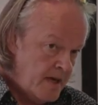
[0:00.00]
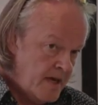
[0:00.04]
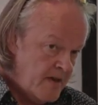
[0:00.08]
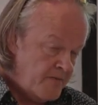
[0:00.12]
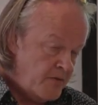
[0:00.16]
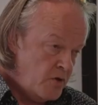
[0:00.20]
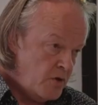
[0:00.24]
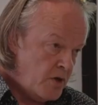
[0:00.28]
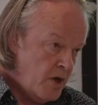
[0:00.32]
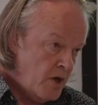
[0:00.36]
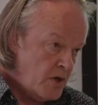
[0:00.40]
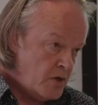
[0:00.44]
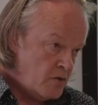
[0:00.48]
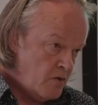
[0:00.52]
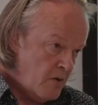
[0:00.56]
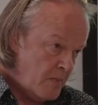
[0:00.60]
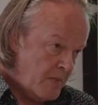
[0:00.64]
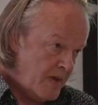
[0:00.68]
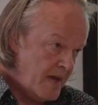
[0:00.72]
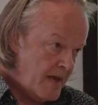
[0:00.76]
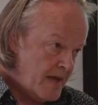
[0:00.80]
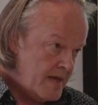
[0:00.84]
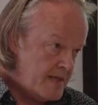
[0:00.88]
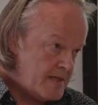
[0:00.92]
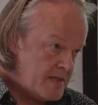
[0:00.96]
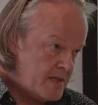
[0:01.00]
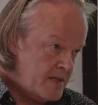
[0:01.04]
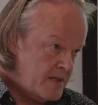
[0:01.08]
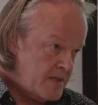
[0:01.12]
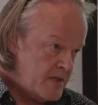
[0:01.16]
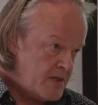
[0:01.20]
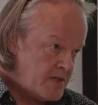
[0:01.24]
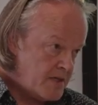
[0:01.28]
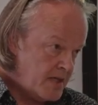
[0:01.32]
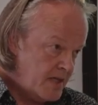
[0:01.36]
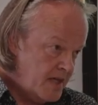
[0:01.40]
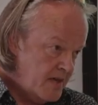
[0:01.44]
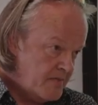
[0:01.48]
If you go to a place and
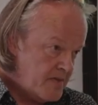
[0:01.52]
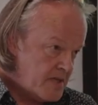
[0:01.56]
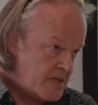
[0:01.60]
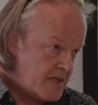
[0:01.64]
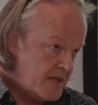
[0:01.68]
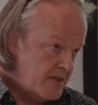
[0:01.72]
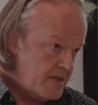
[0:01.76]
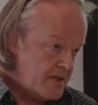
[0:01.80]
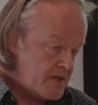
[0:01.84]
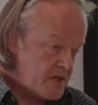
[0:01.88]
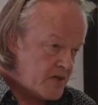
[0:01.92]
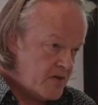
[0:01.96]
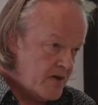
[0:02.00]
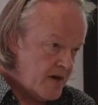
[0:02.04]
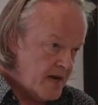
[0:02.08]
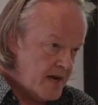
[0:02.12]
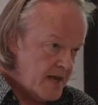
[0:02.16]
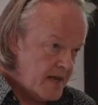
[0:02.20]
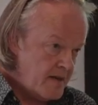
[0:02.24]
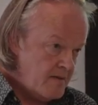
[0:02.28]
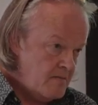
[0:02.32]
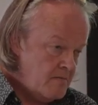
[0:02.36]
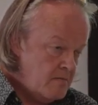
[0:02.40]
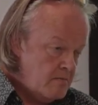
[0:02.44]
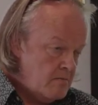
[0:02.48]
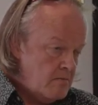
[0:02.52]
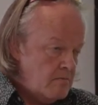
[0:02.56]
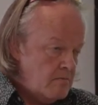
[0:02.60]
just deliver skills training,